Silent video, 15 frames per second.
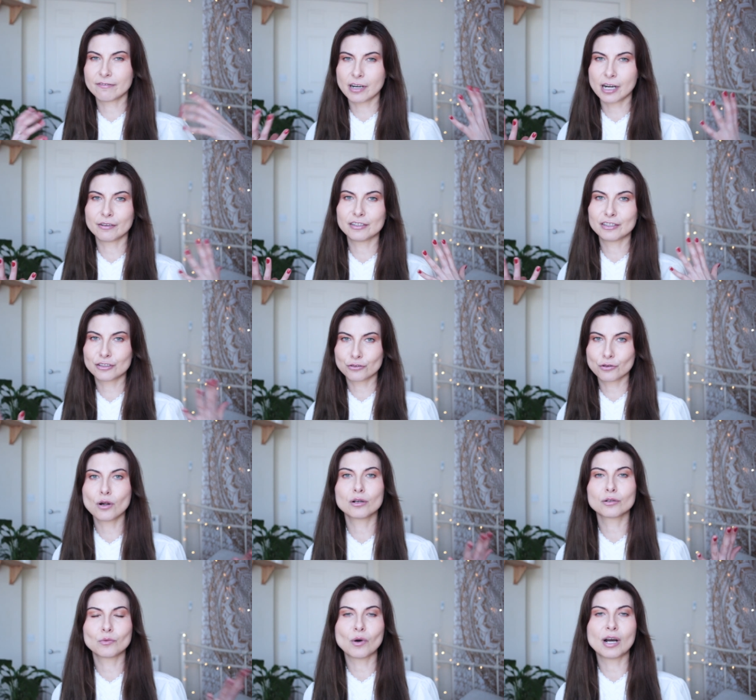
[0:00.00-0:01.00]
a very
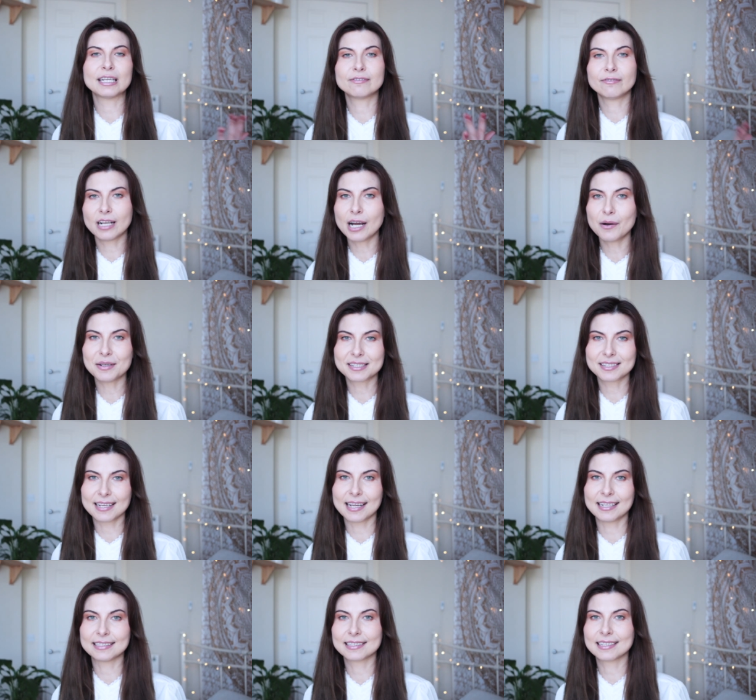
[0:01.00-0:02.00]
strong white flower
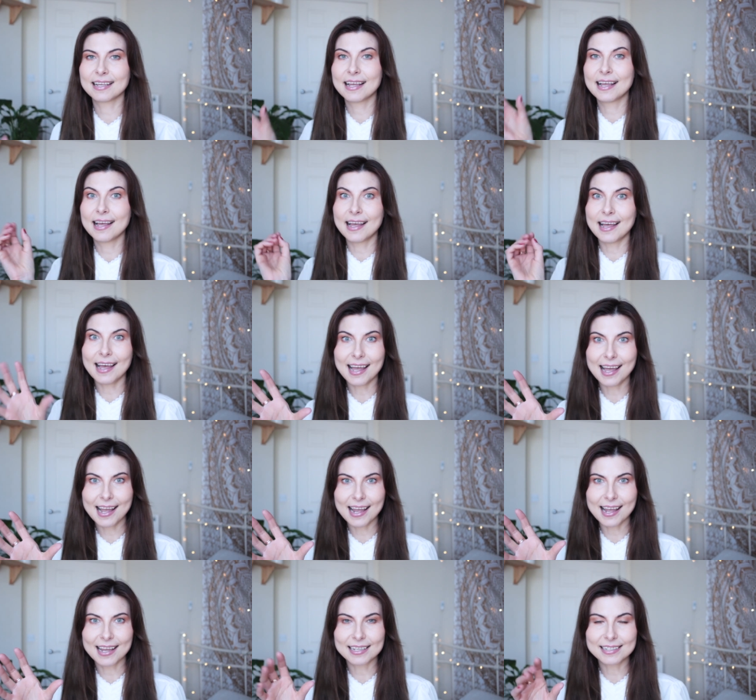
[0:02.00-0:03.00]
scent,
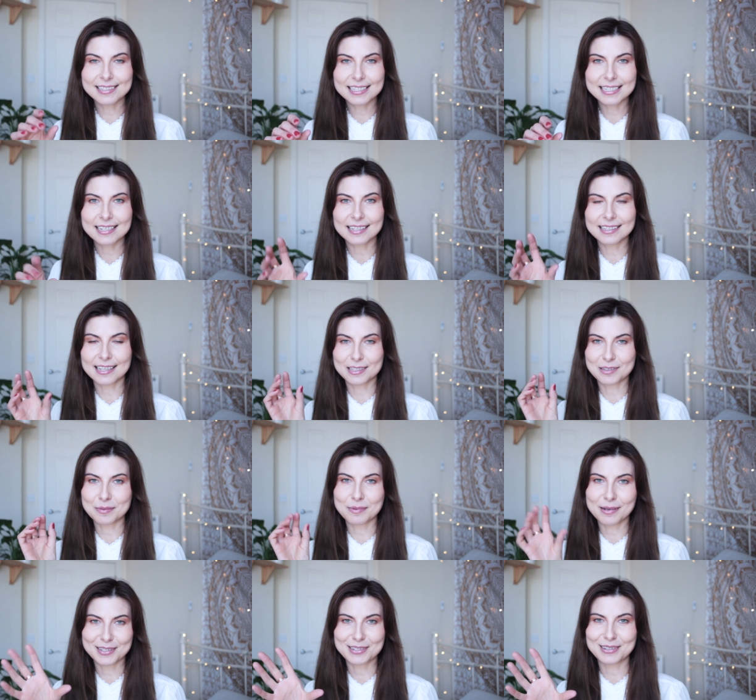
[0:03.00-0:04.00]
and the
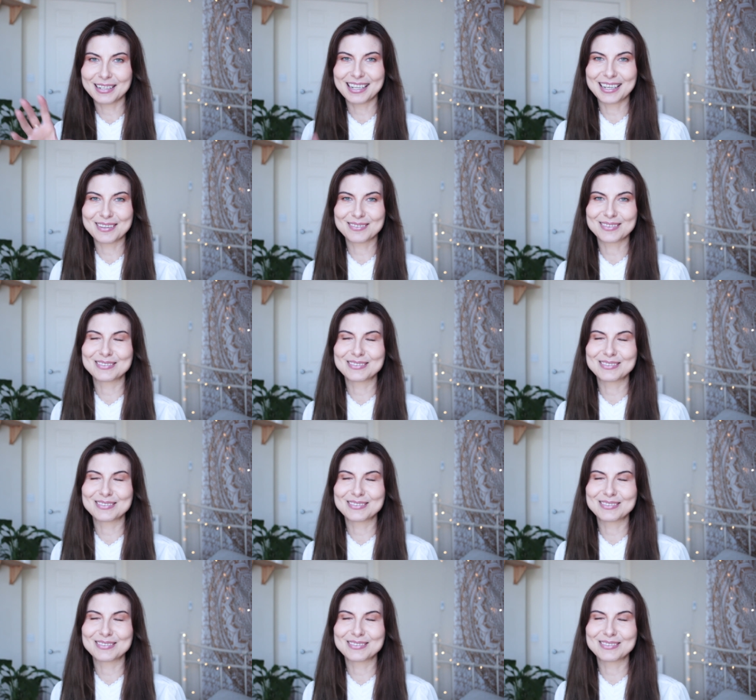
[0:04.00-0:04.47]
tomato leaf,